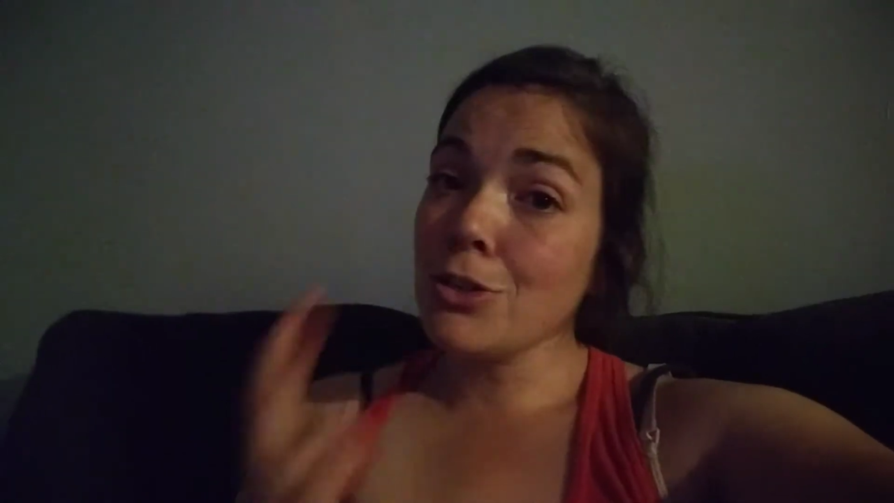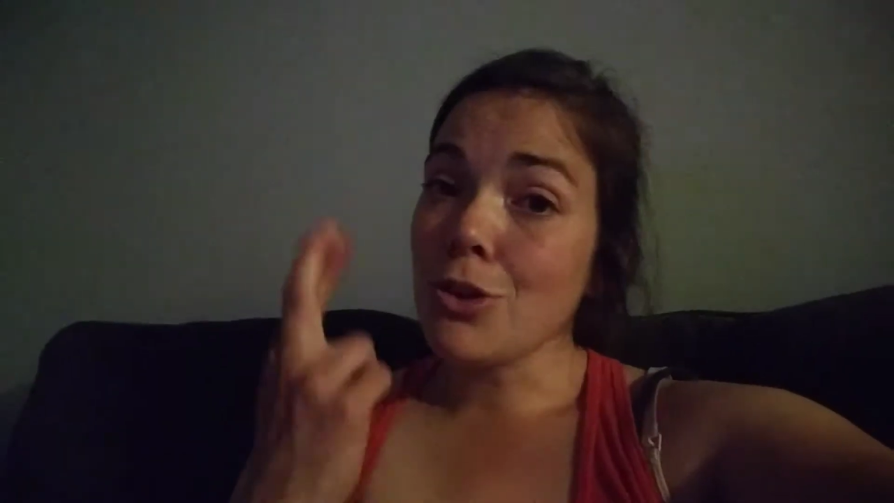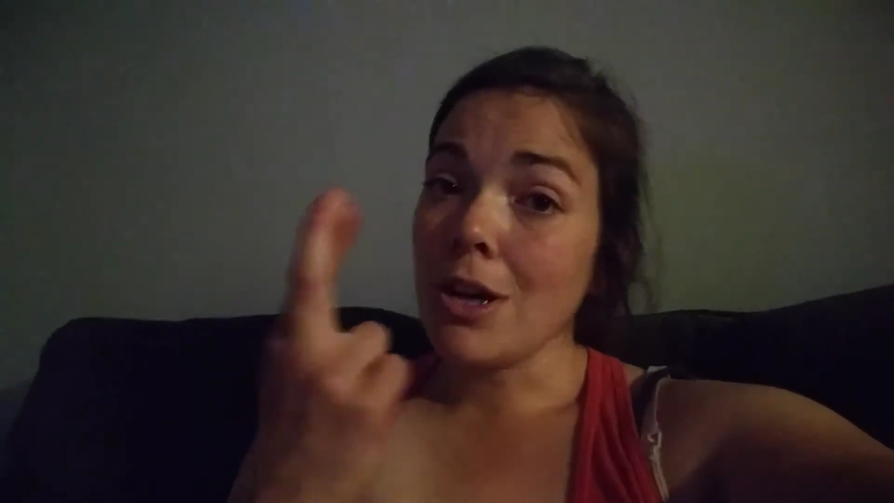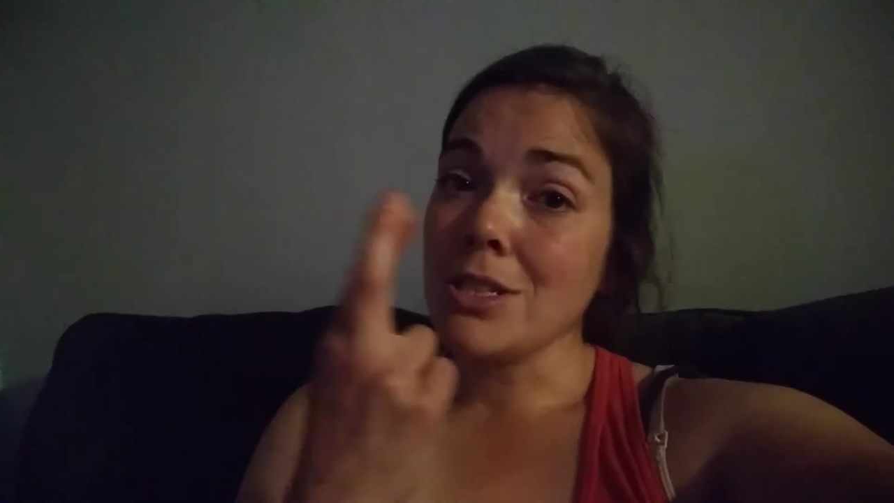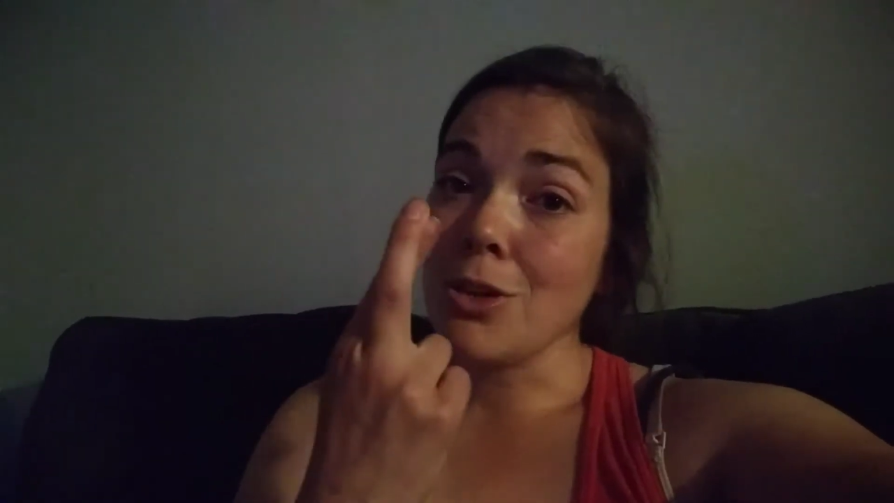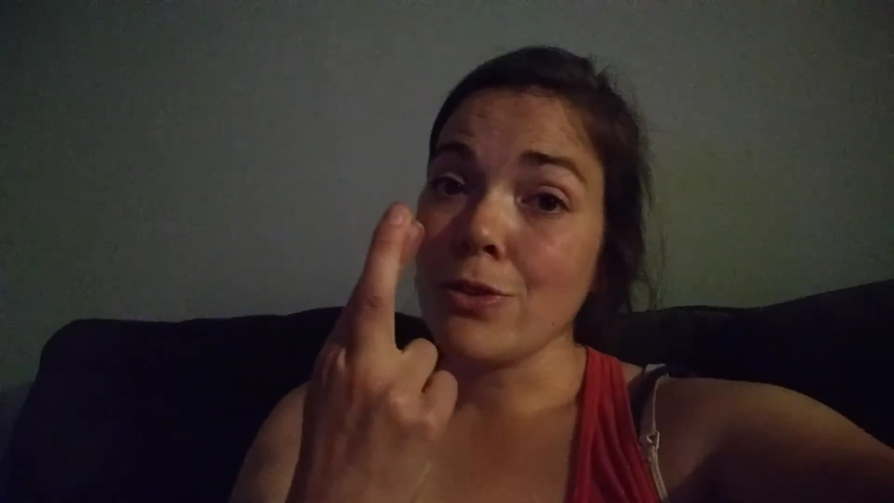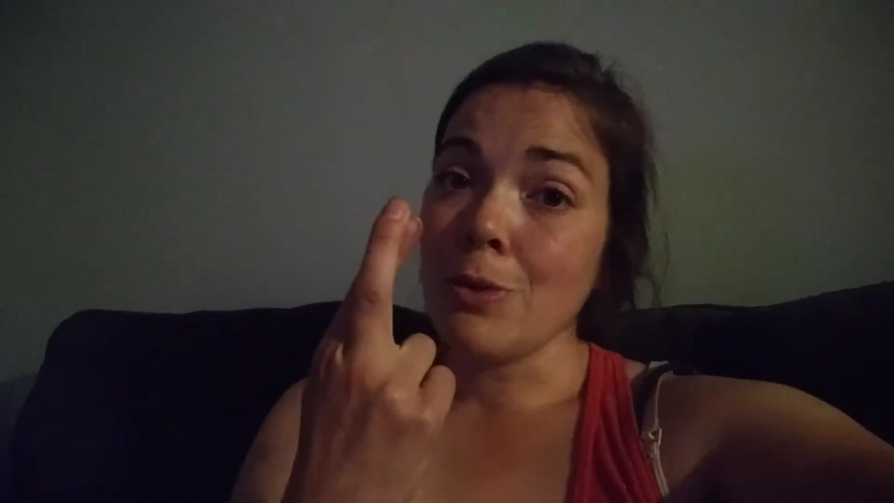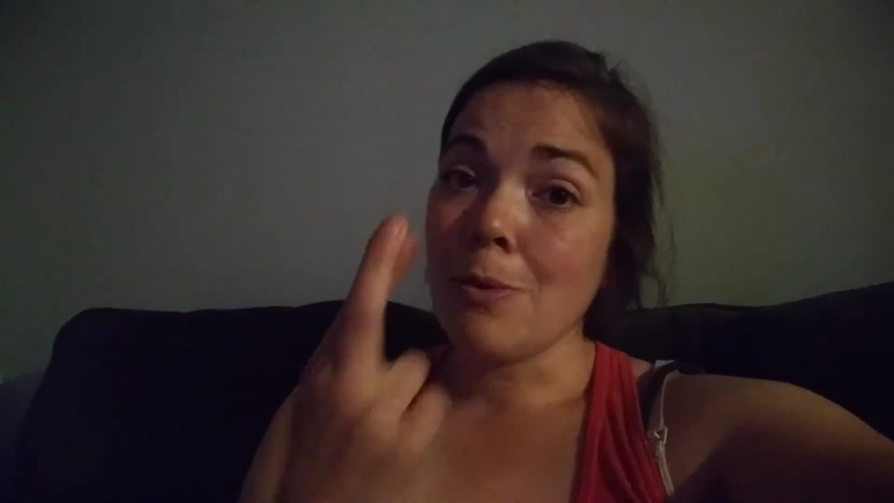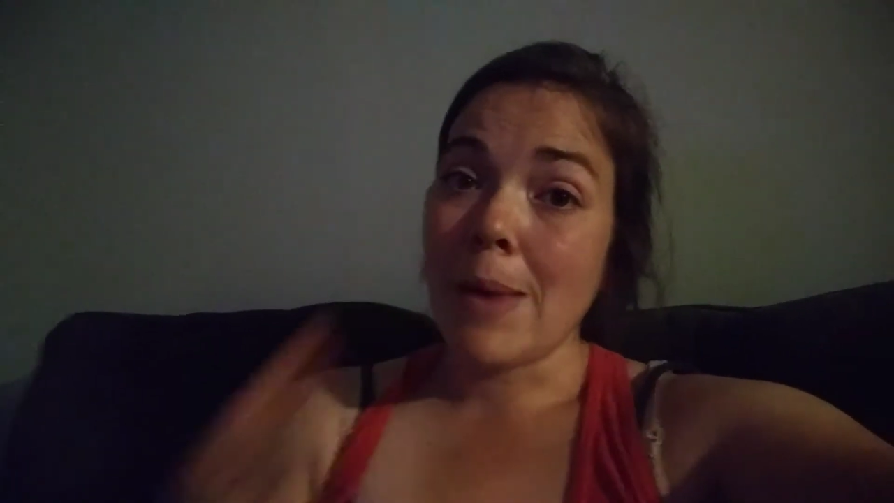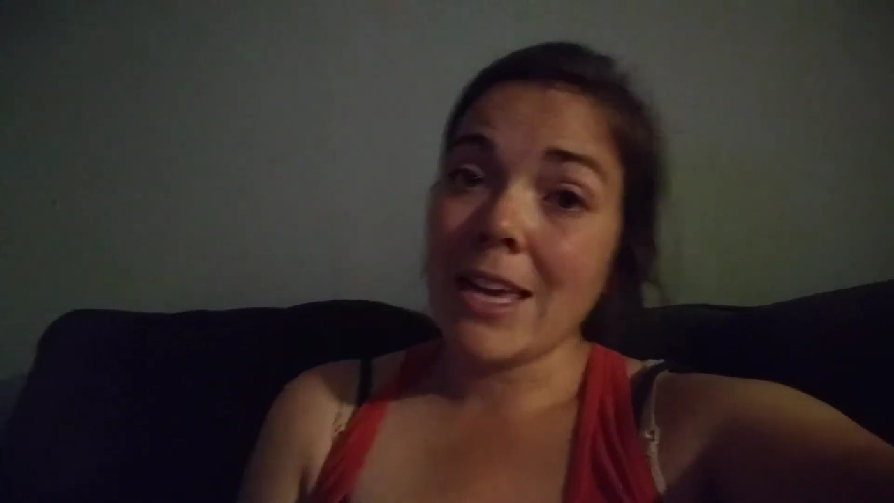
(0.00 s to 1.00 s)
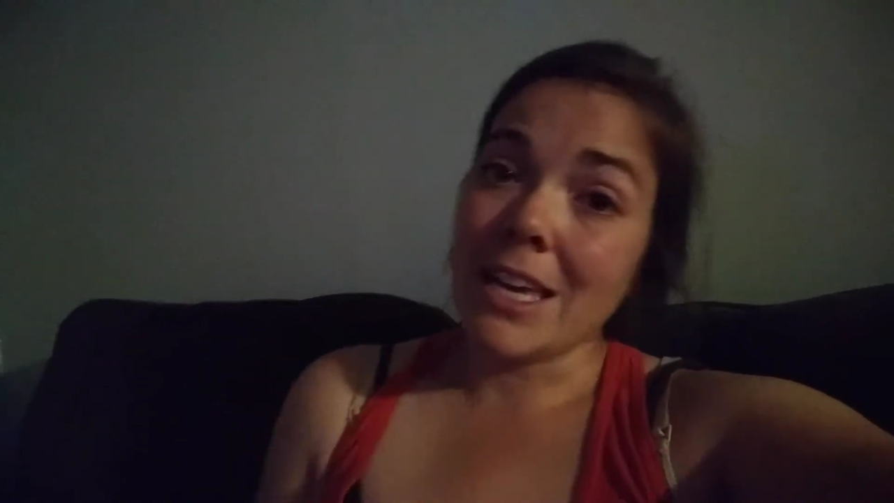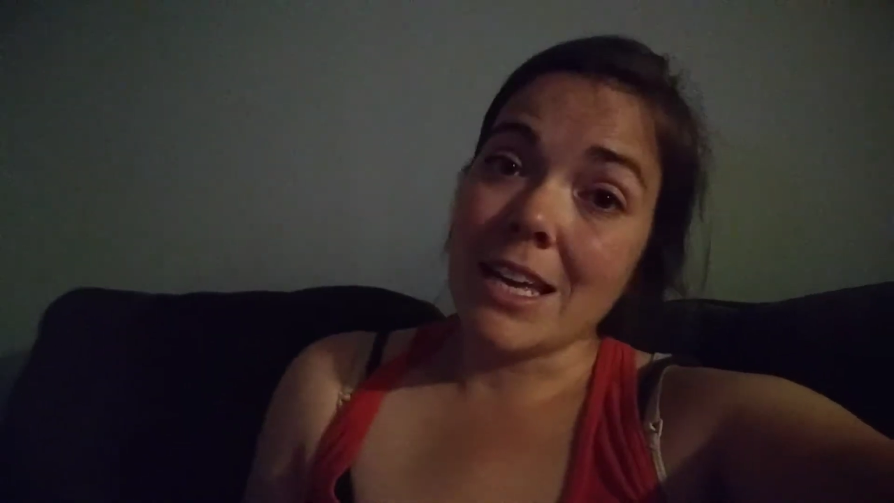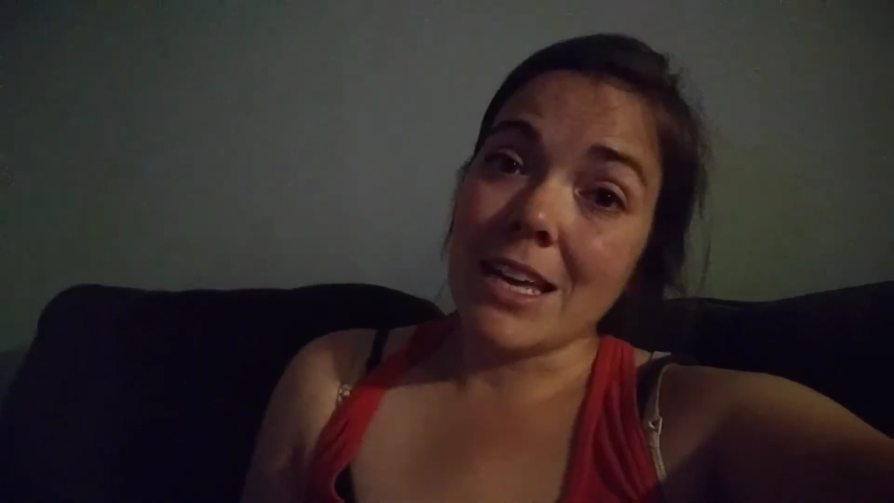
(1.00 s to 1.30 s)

crossed, hopefully we make it.